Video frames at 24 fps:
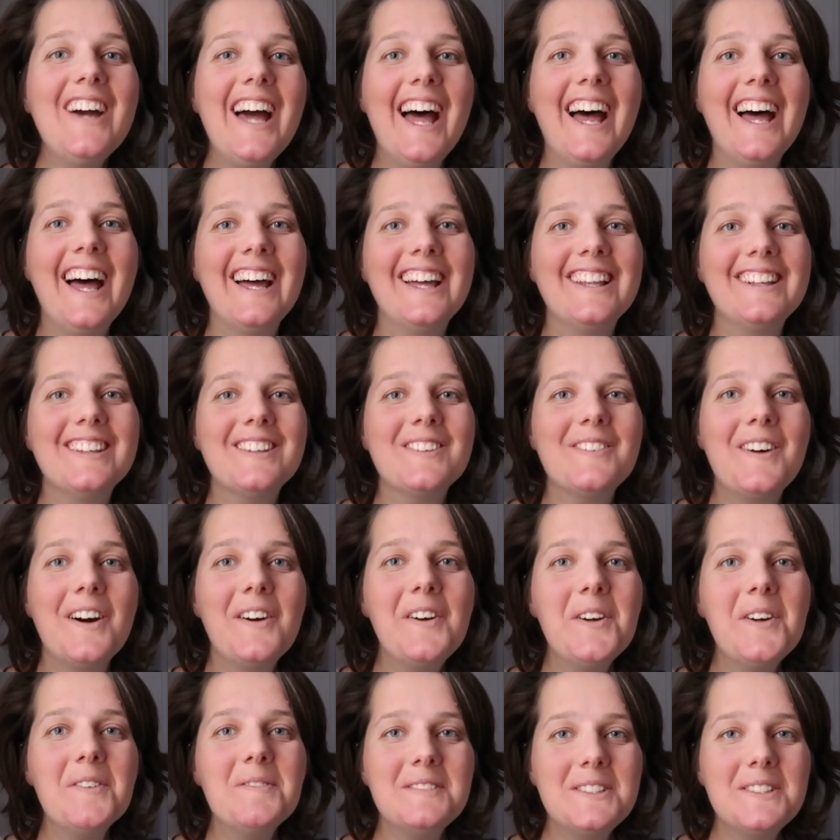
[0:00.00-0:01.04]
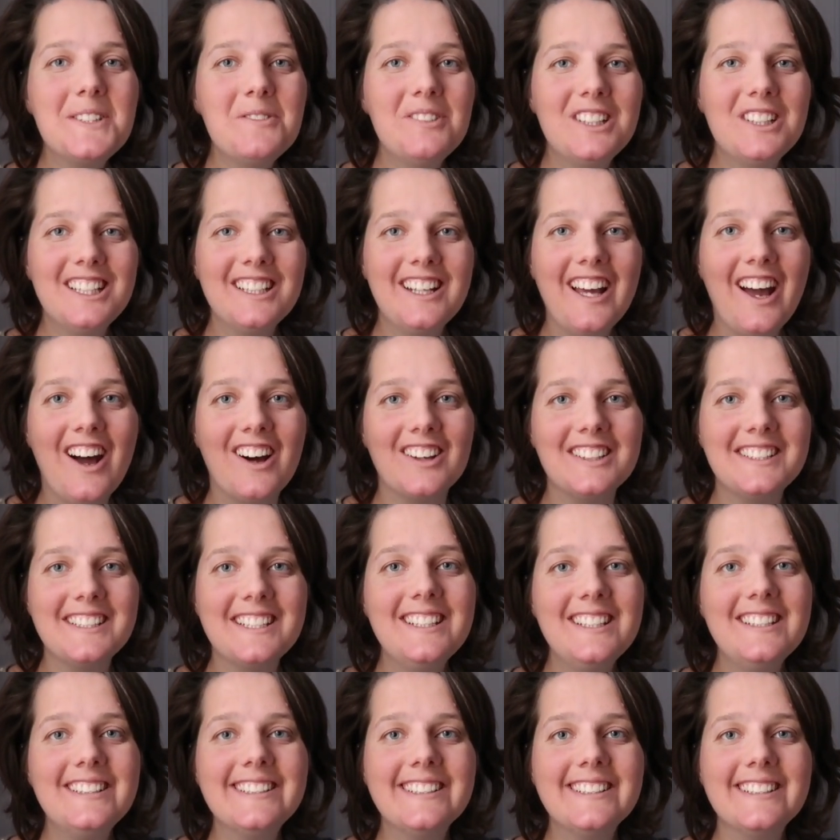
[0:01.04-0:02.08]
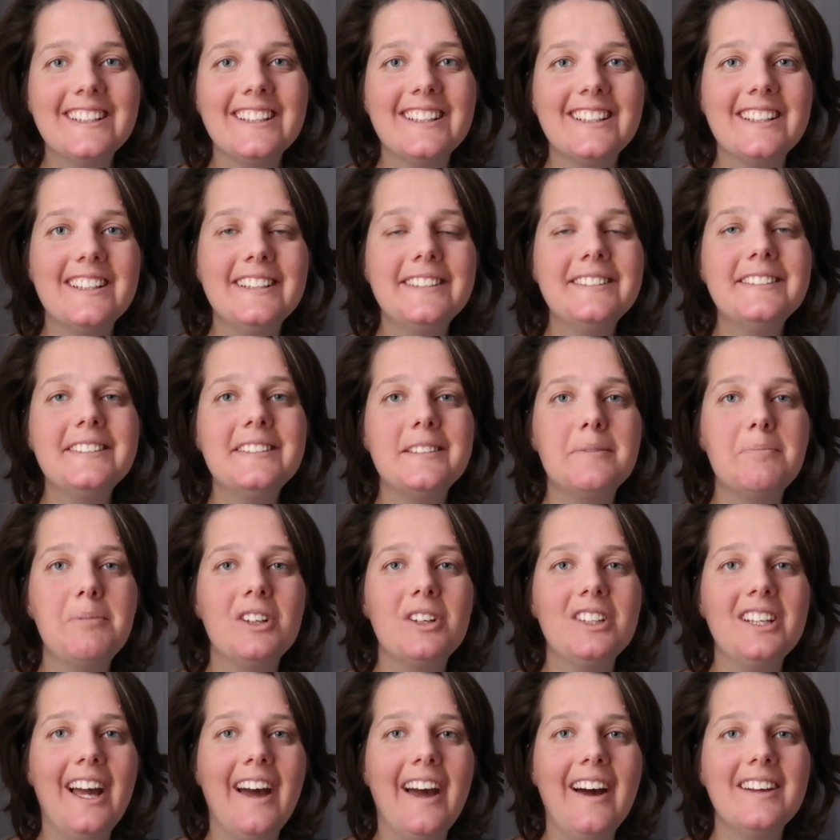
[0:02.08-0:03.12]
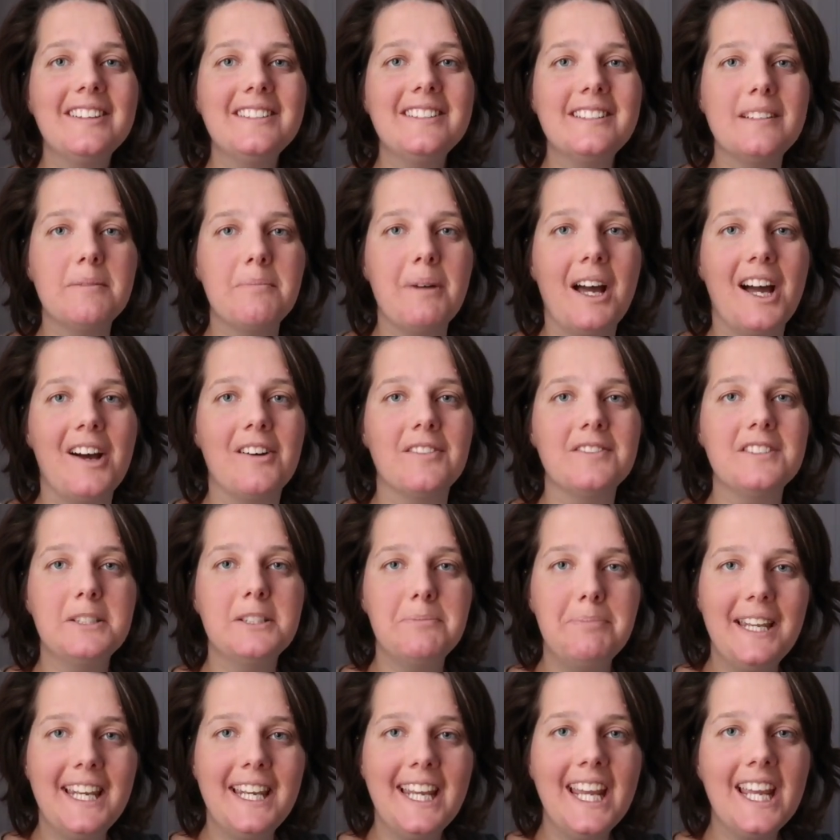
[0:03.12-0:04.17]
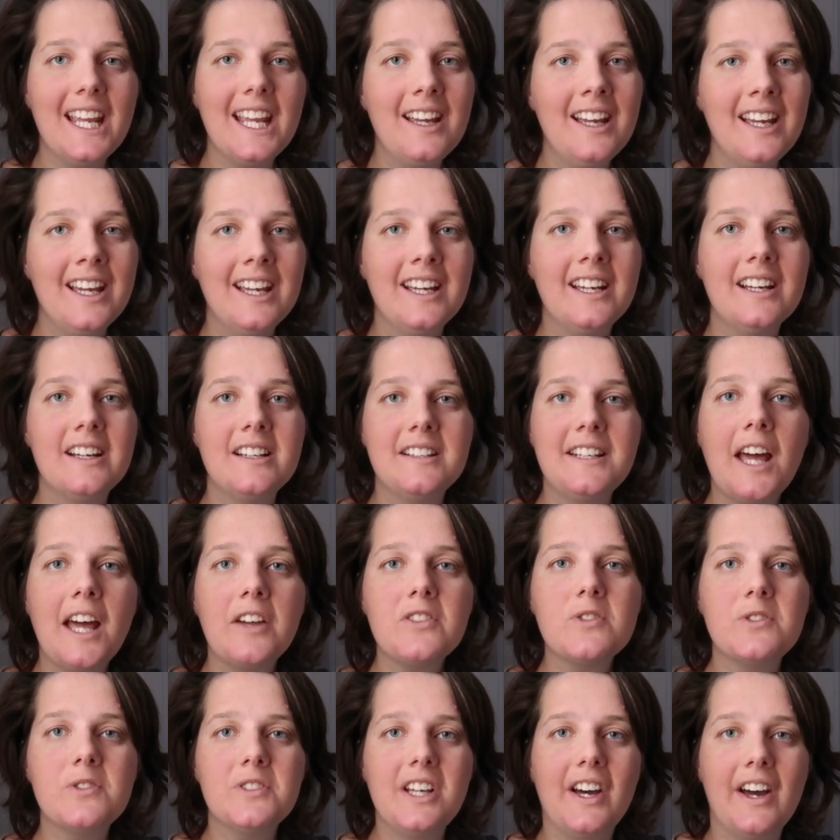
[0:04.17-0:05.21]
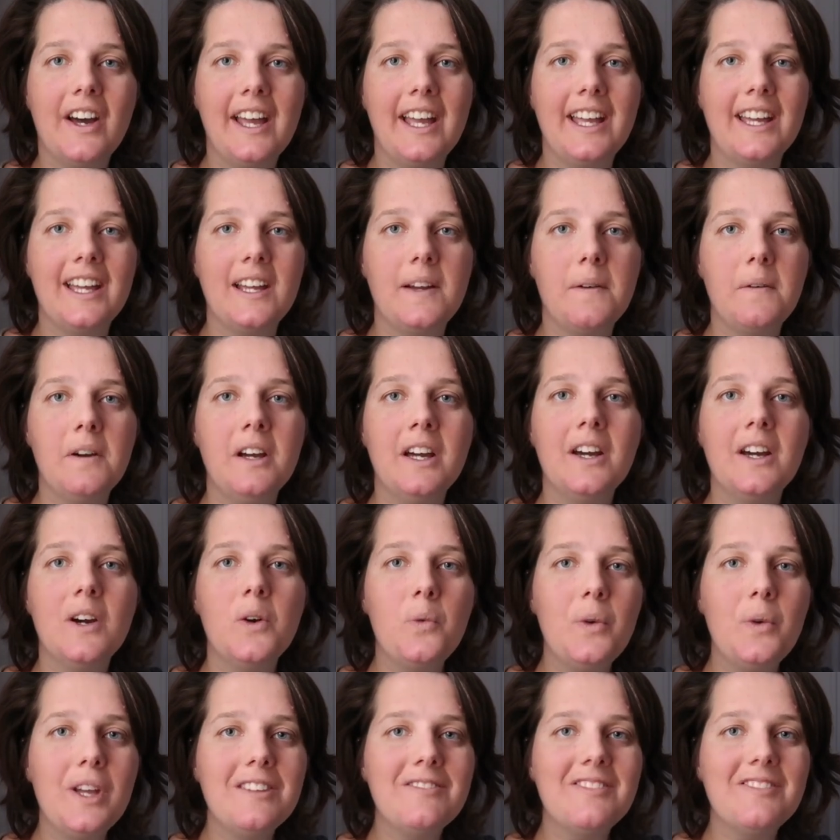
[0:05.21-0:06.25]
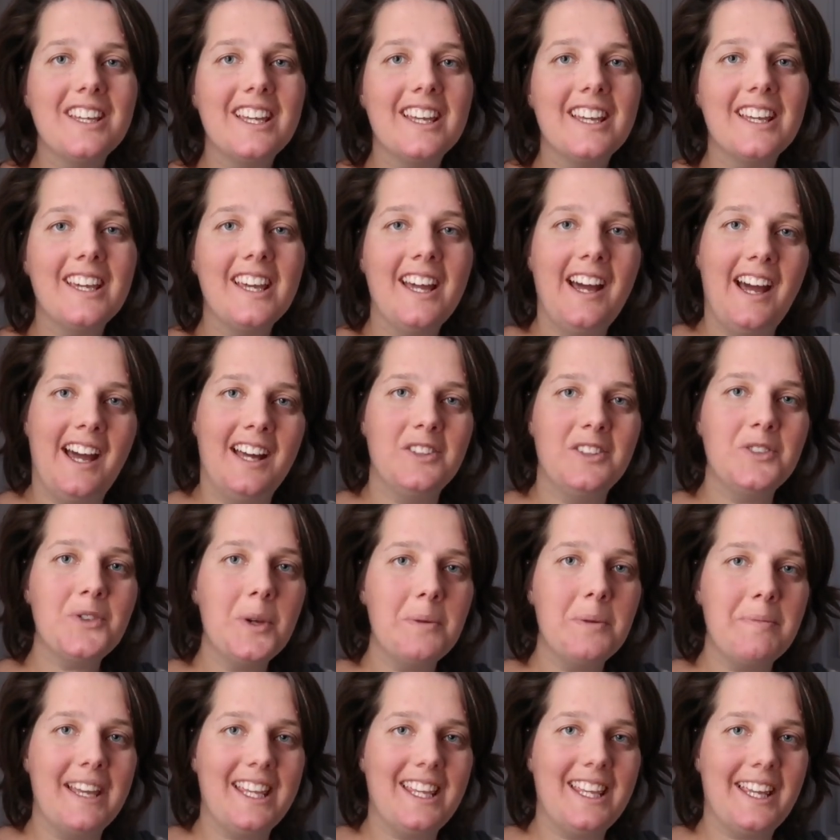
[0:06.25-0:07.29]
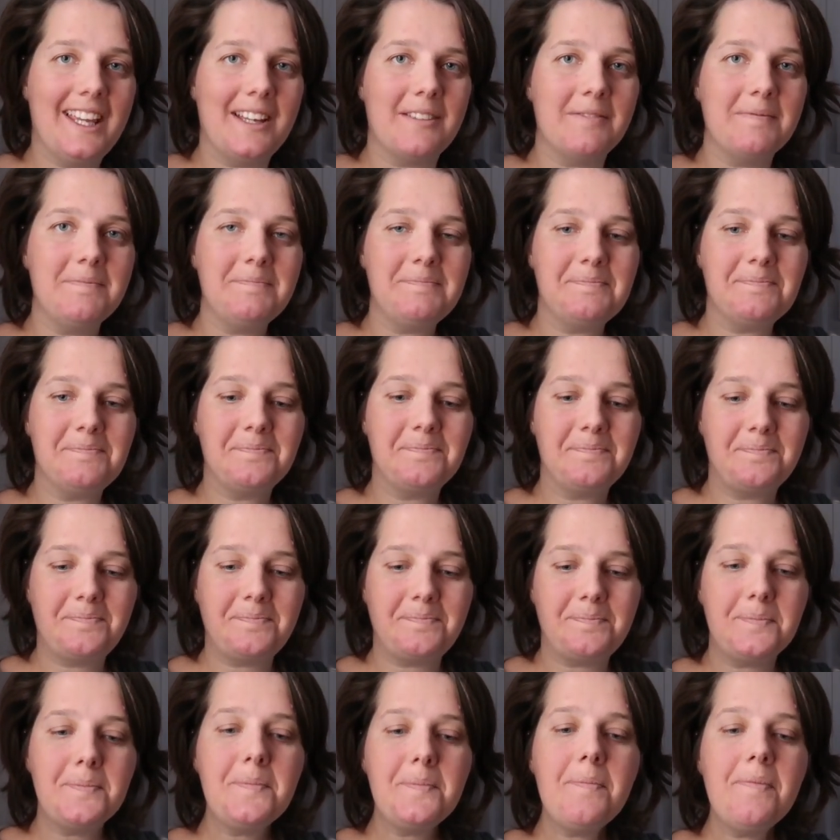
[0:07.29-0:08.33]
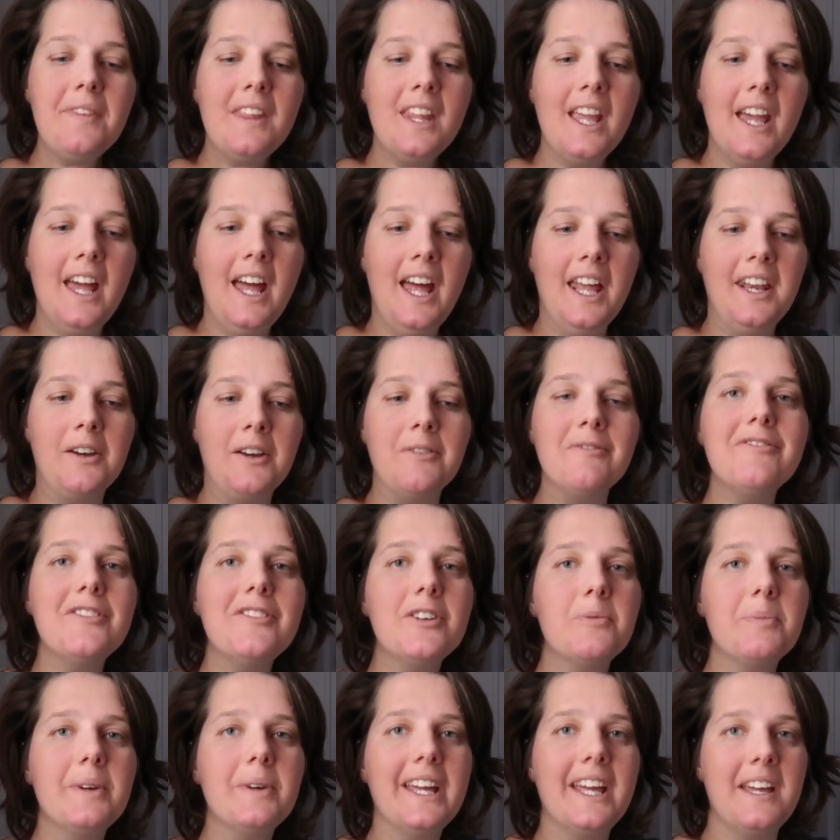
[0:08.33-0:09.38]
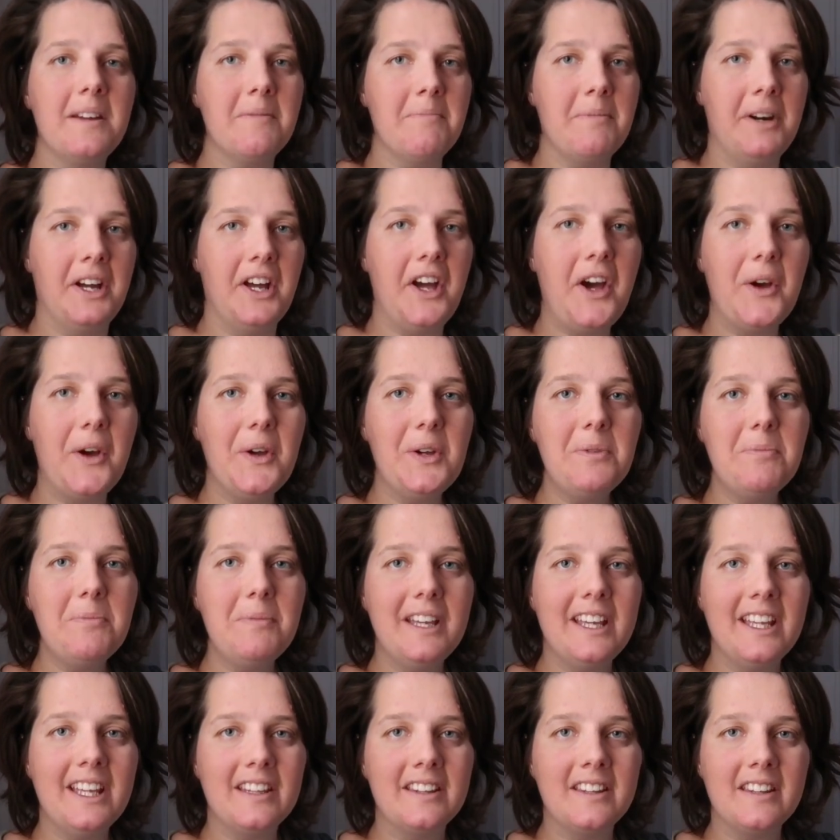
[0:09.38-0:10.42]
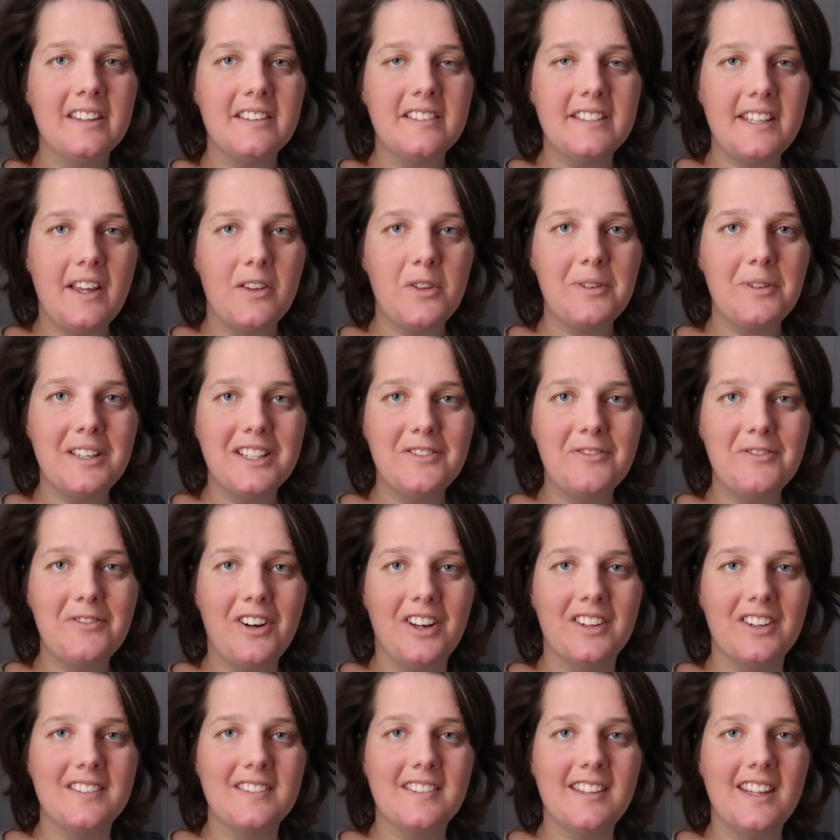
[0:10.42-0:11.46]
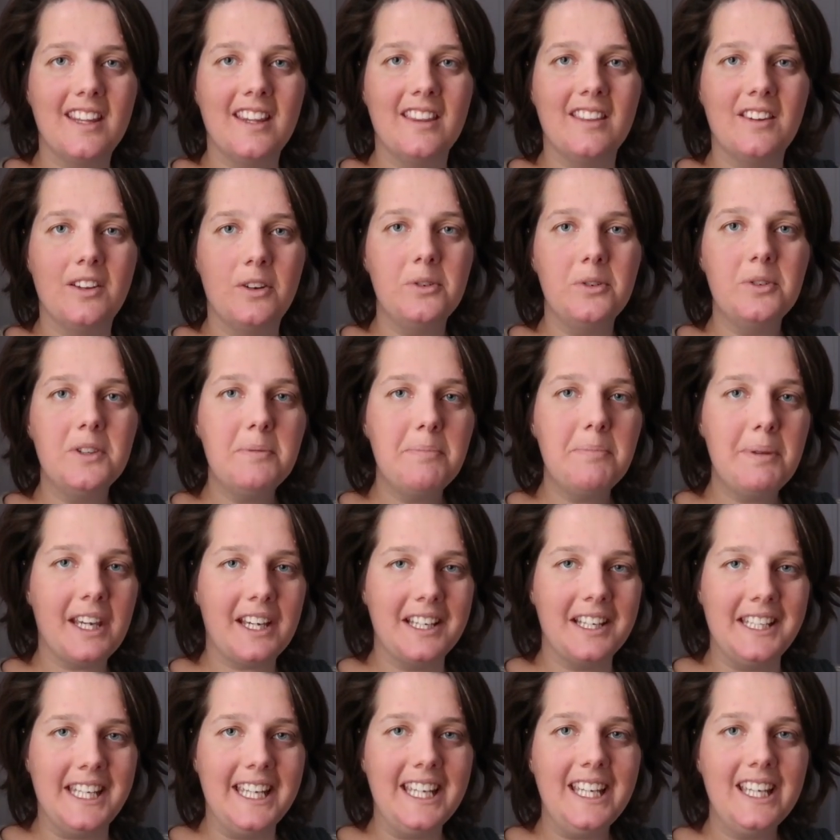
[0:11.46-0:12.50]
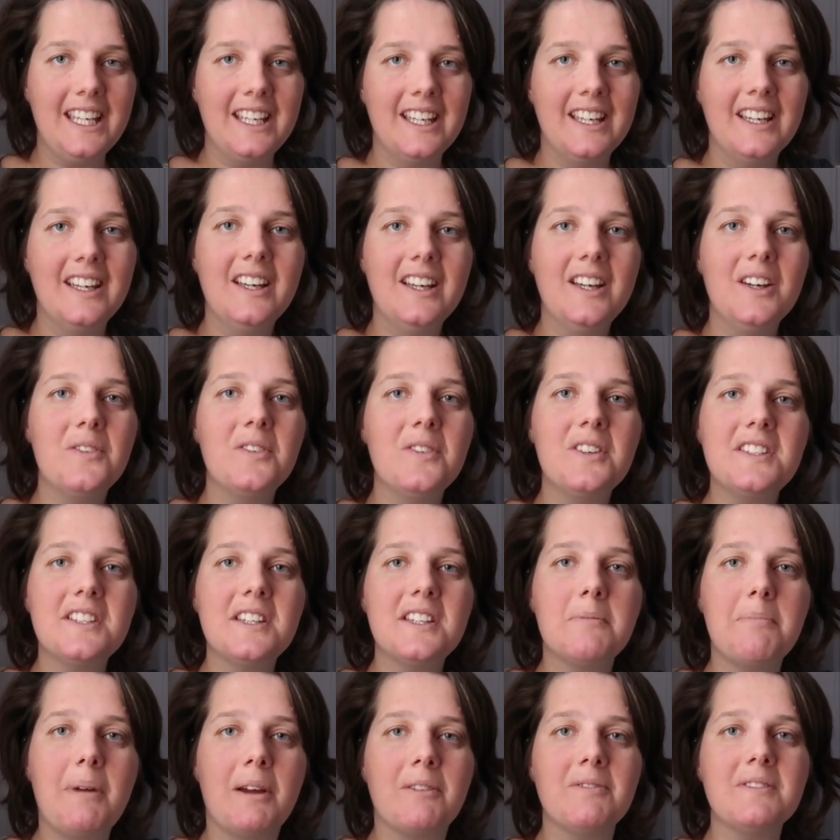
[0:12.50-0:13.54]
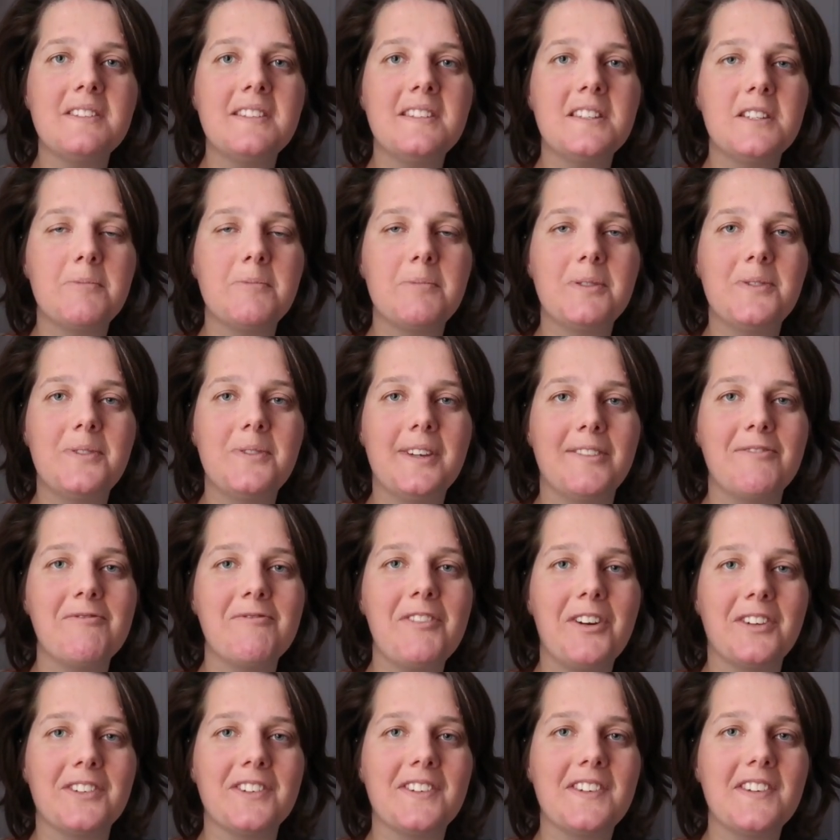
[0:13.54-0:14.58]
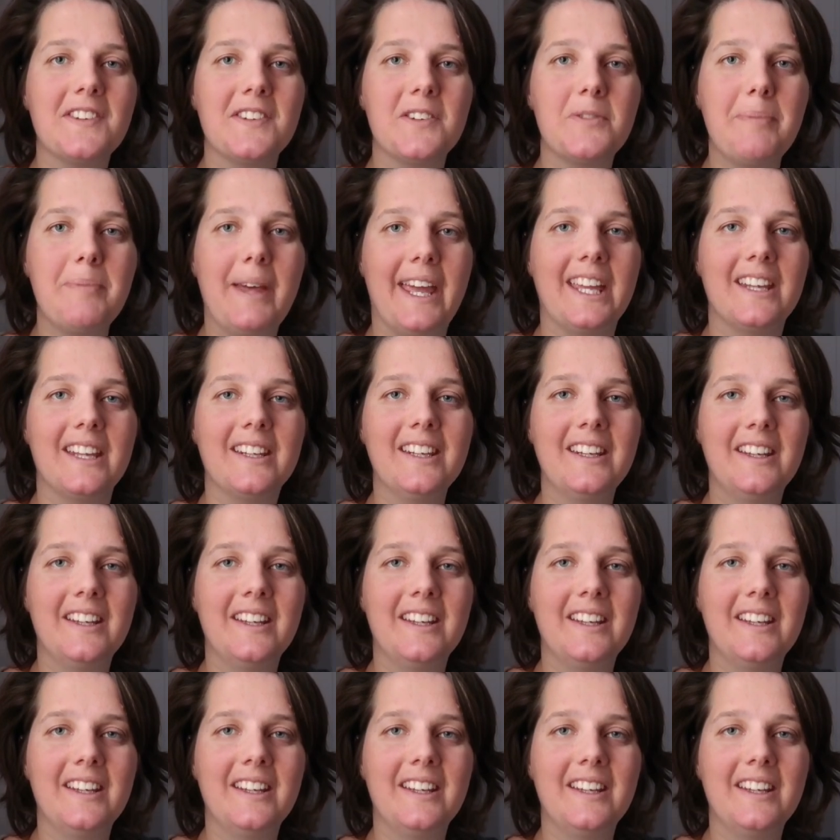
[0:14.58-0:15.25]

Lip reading: and welcome to Woollen Hearted. This is a podcast about spinning, natural dyeing, weaving and toy making. And I'm filming it in my home in southwest France in the Hautes-Pyrénées, which are the mountains between France and Spain.